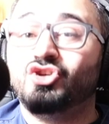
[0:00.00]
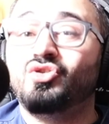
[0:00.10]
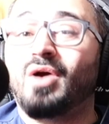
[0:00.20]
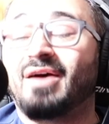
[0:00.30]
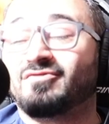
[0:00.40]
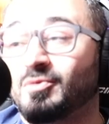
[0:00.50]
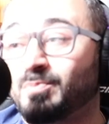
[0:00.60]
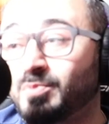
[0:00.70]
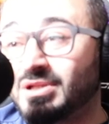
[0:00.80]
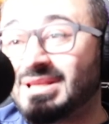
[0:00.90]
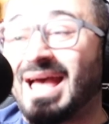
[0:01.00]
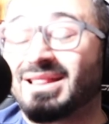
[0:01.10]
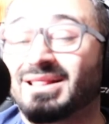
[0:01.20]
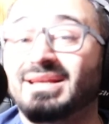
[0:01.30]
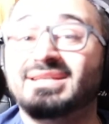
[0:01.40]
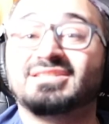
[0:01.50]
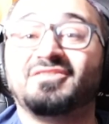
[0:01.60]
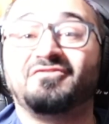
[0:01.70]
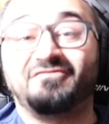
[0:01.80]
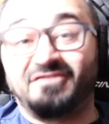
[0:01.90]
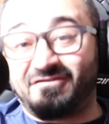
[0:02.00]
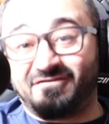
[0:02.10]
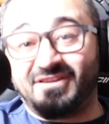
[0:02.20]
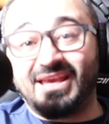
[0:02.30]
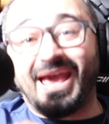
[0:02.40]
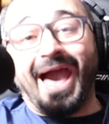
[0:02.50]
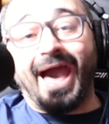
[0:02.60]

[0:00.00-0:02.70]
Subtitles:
you have to put at least 50